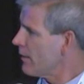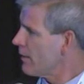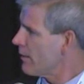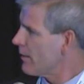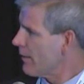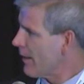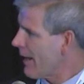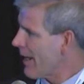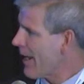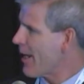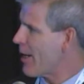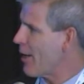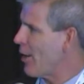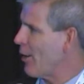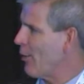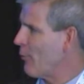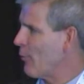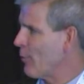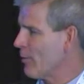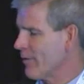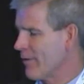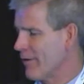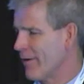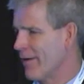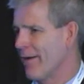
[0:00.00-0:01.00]
Now,
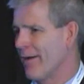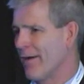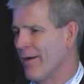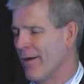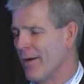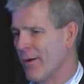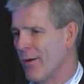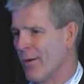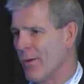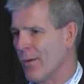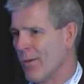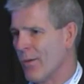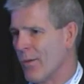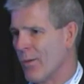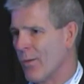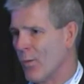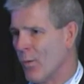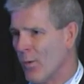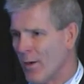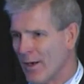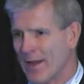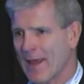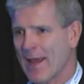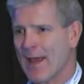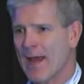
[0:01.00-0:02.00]

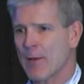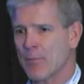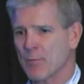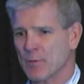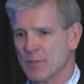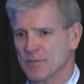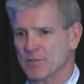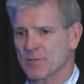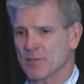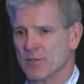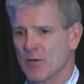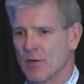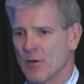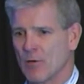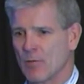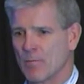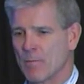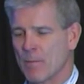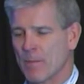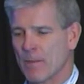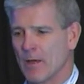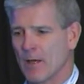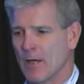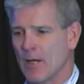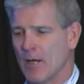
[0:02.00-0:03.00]
what happens though?
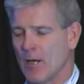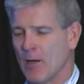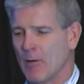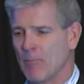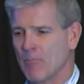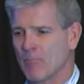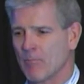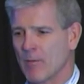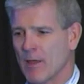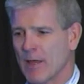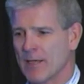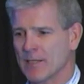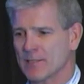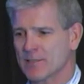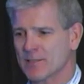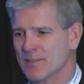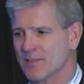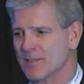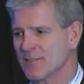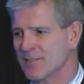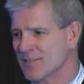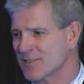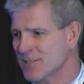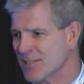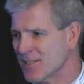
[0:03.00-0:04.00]
As
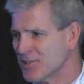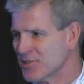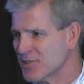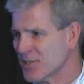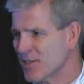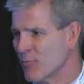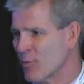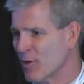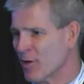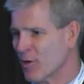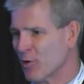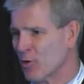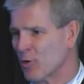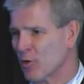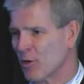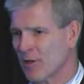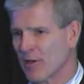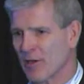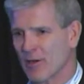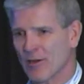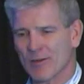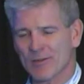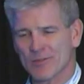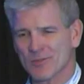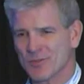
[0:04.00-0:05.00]
the discussion went
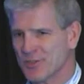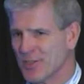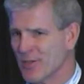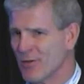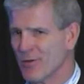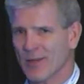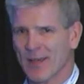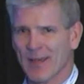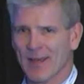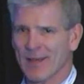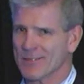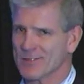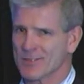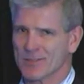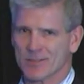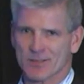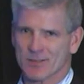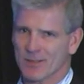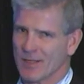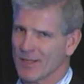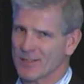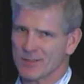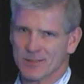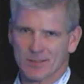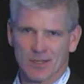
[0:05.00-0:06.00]
earlier, shale gas
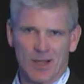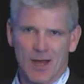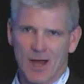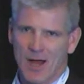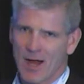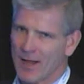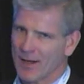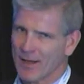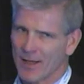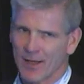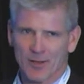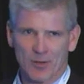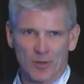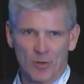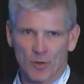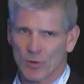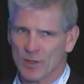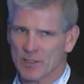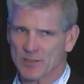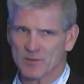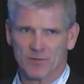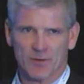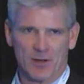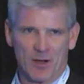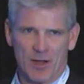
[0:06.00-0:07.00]
is not a
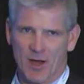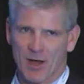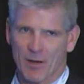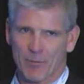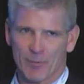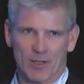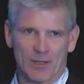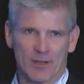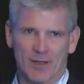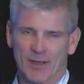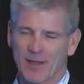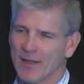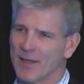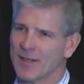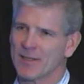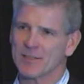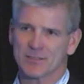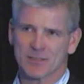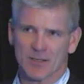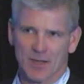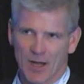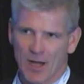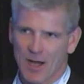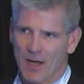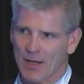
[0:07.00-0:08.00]
U.S. phenomenon. It
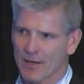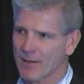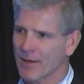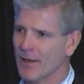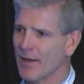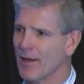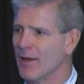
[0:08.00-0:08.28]
is not.